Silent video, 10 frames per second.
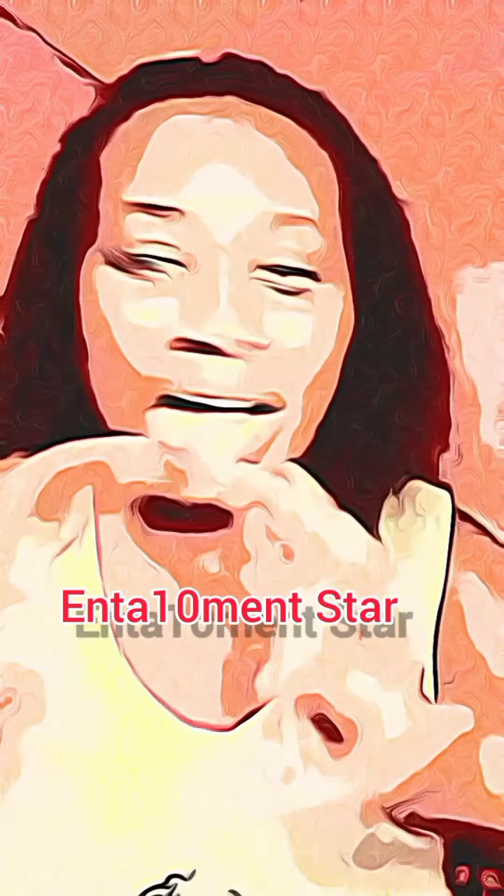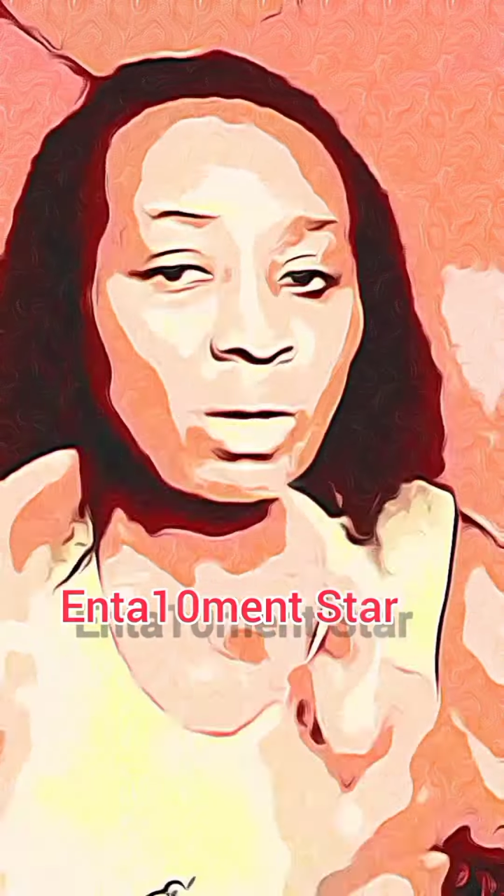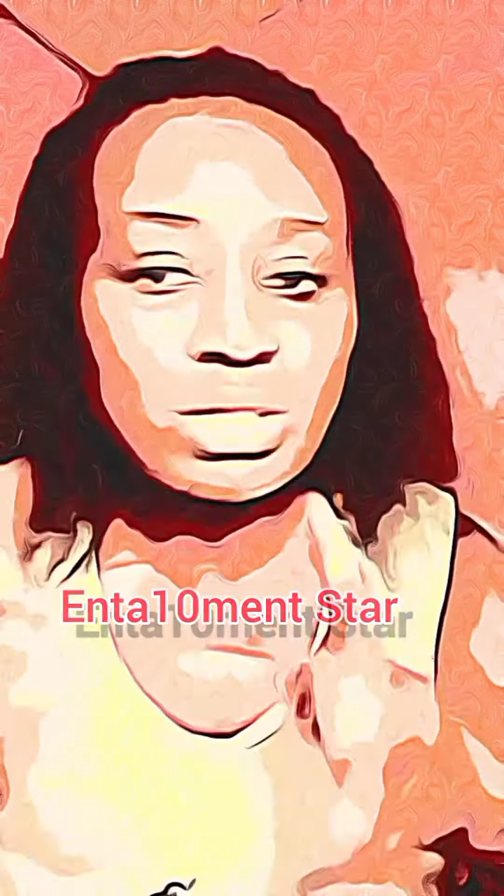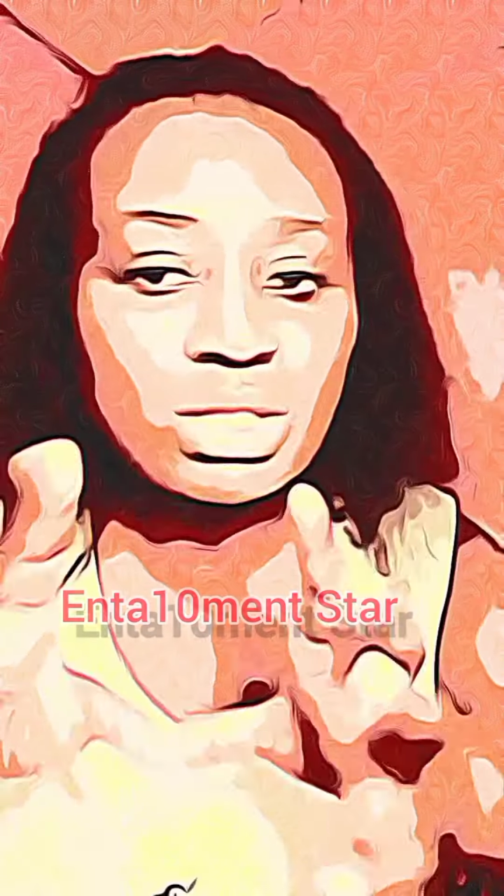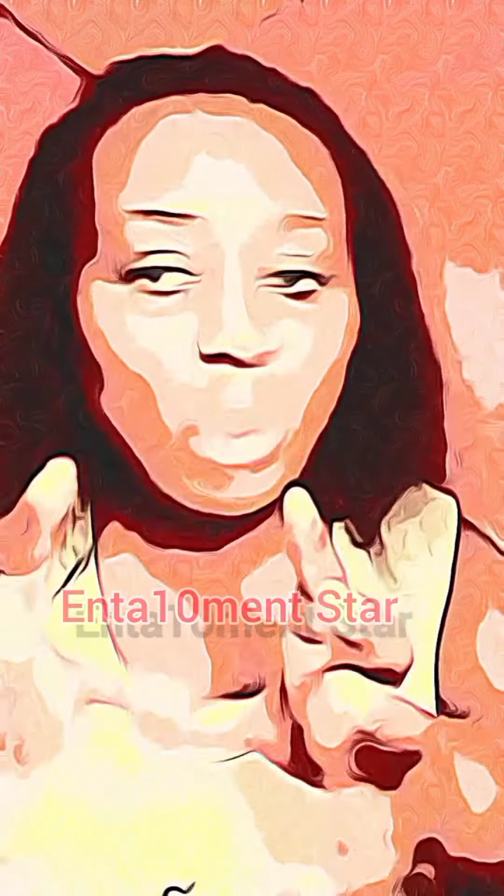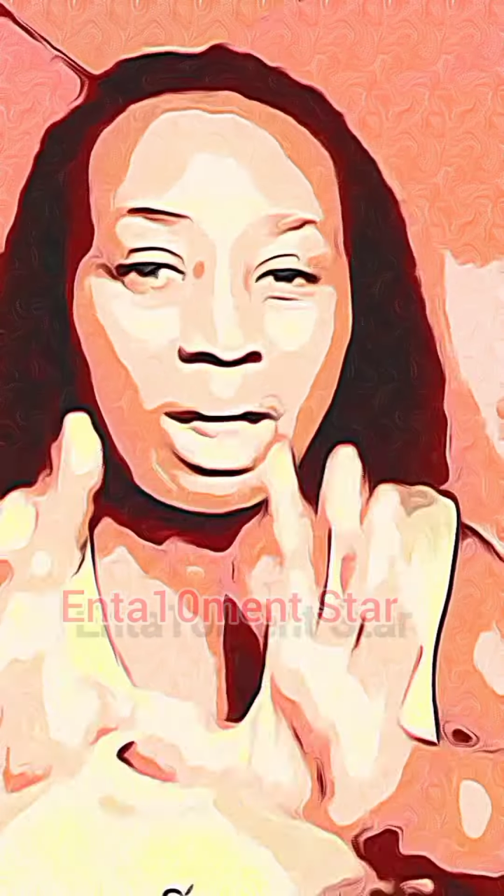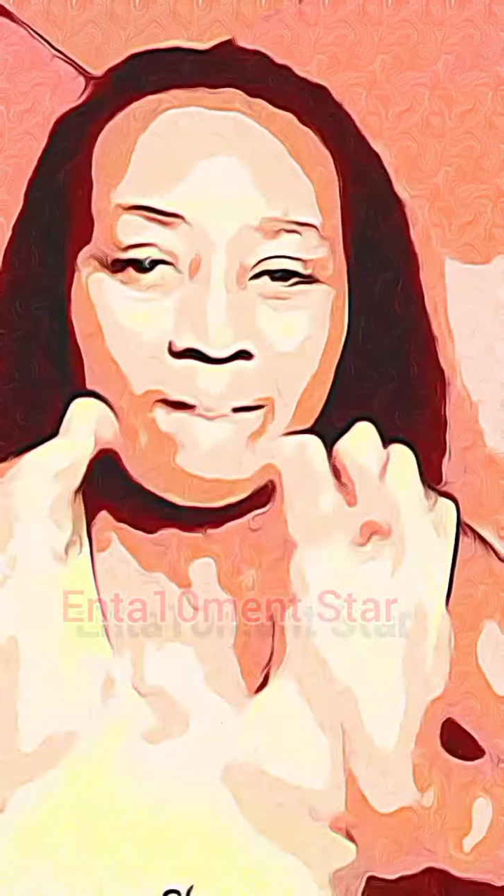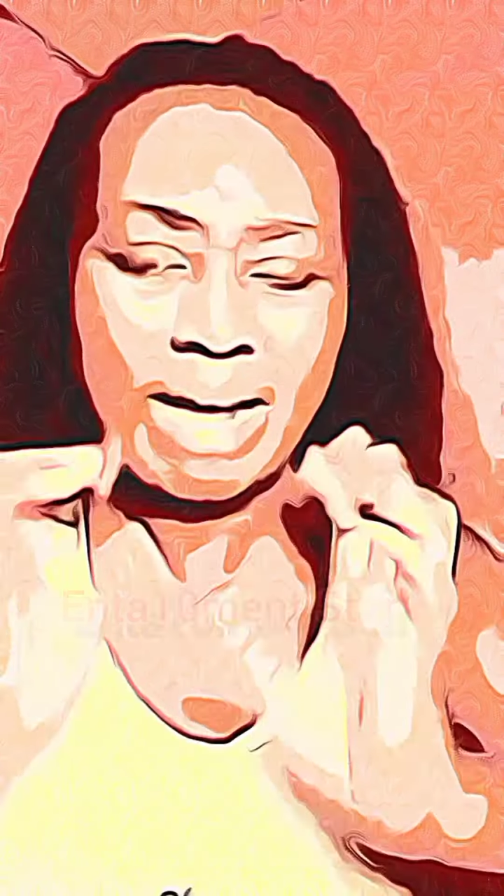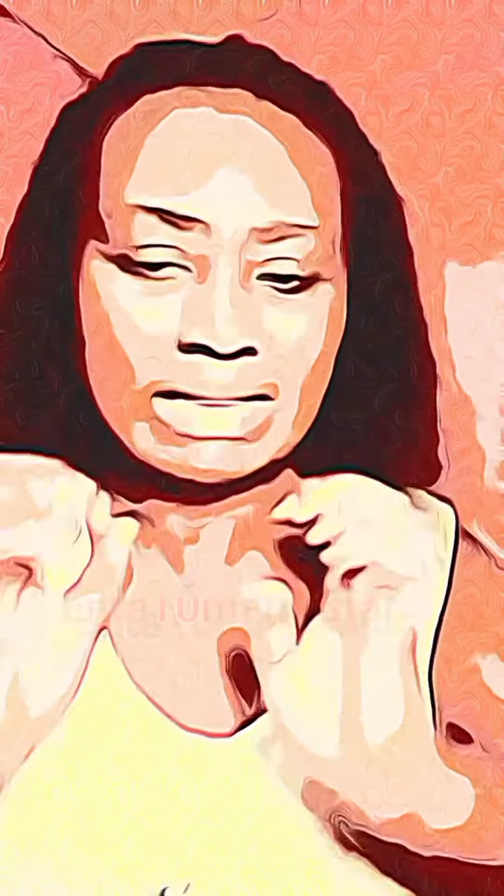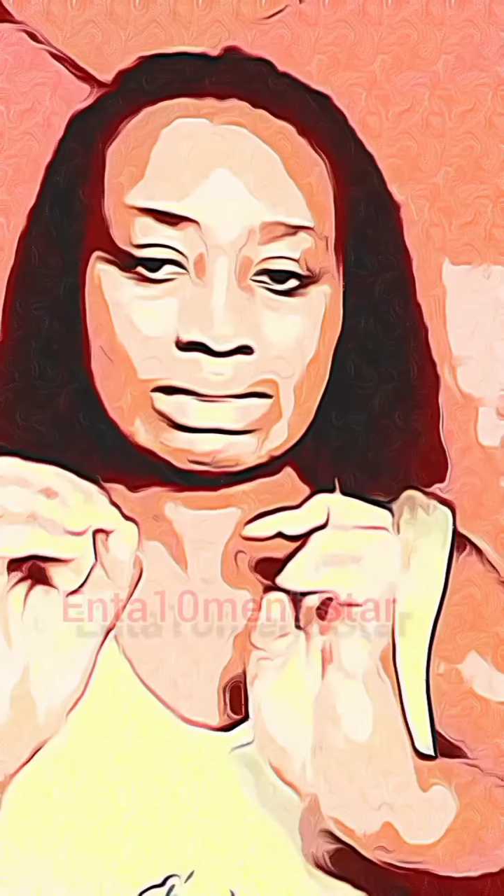are not
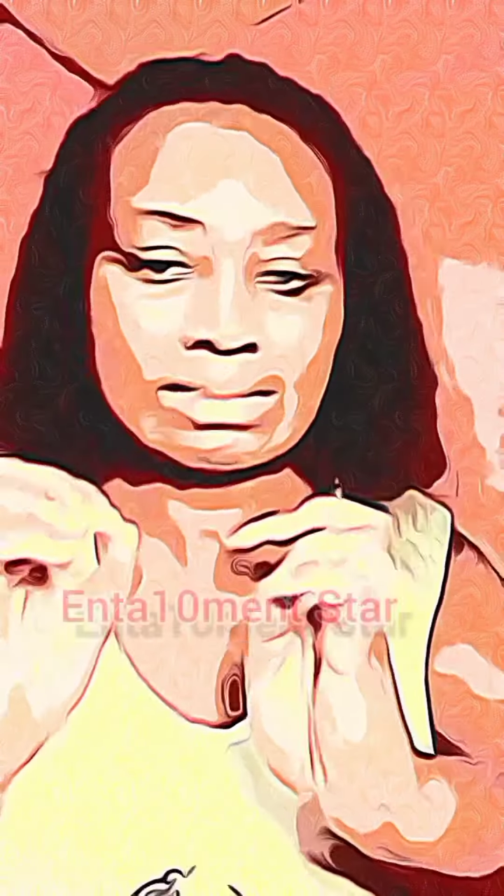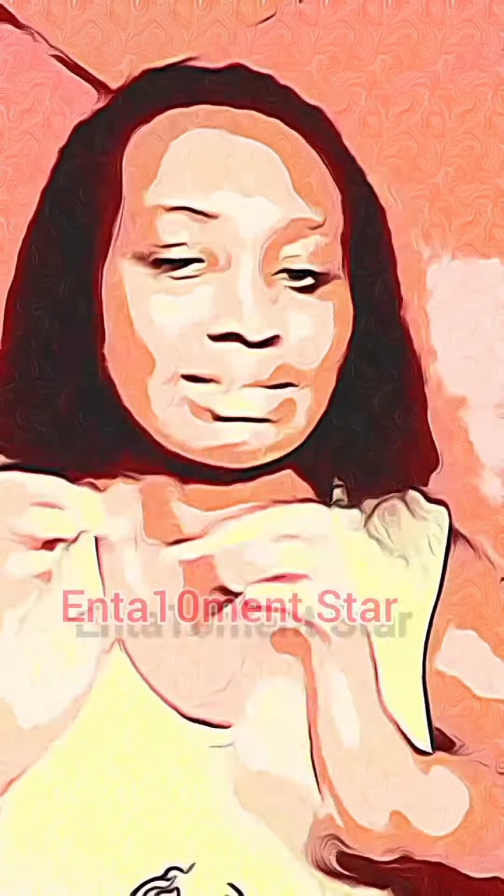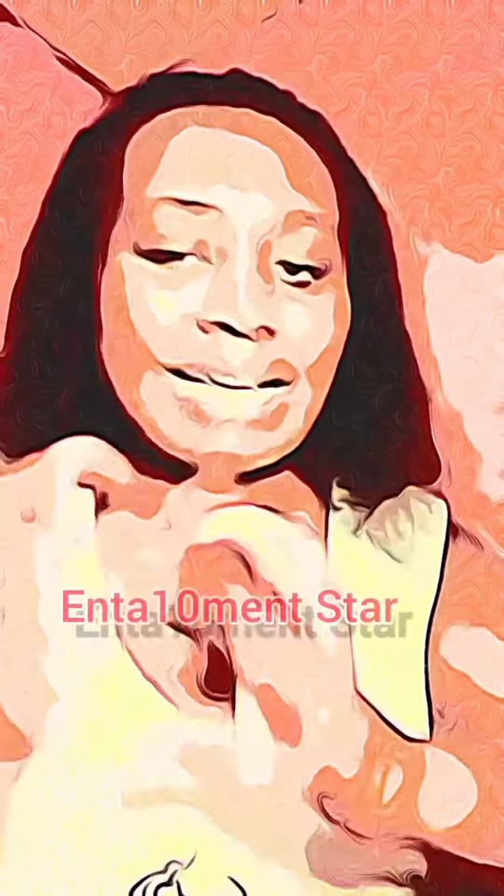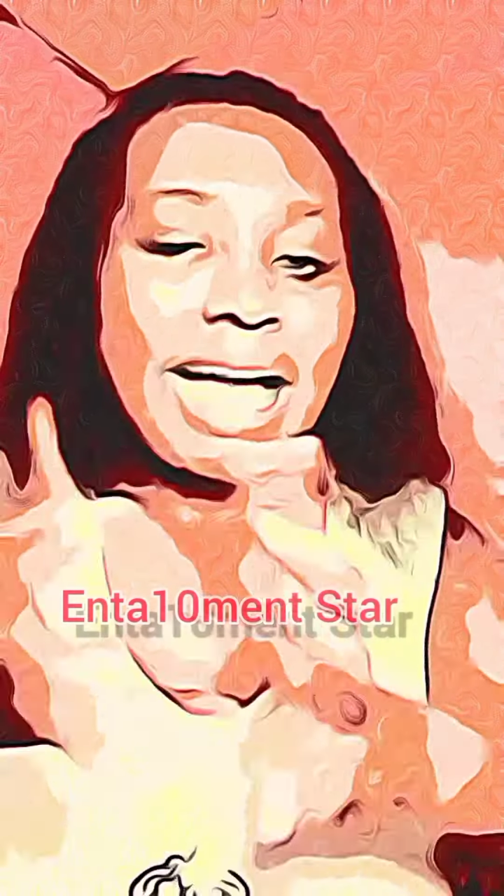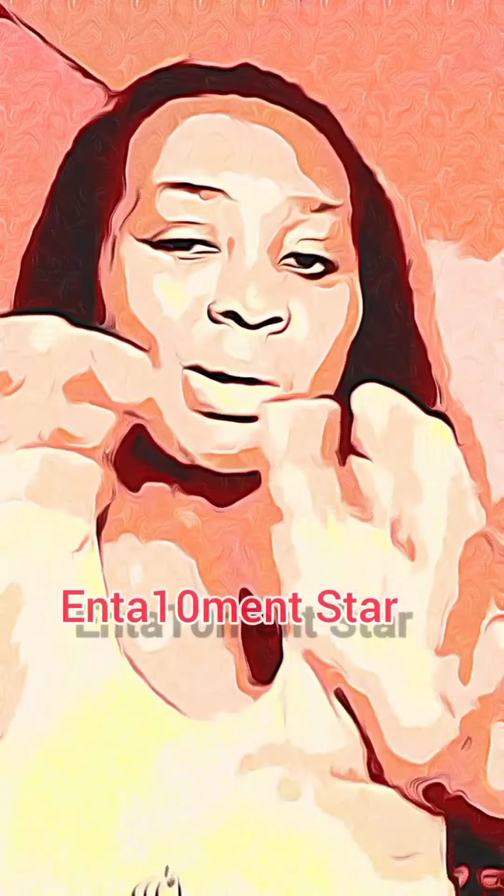tolerant.